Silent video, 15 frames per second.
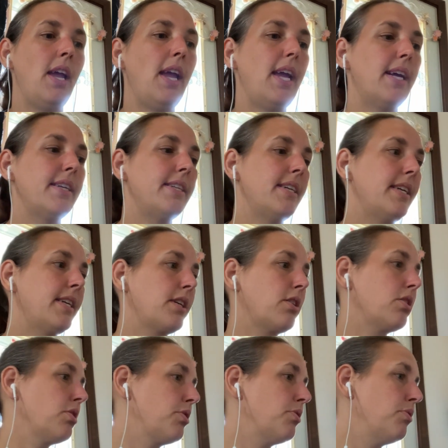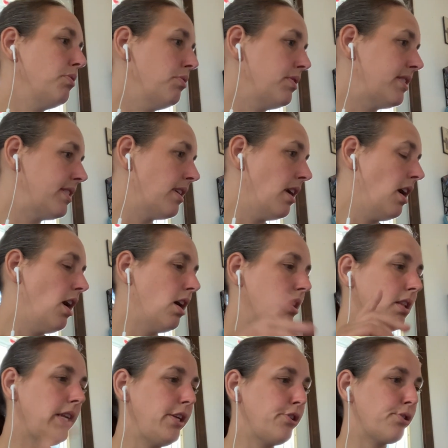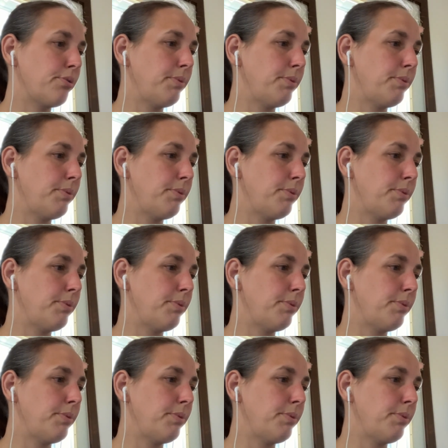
and it includes leisure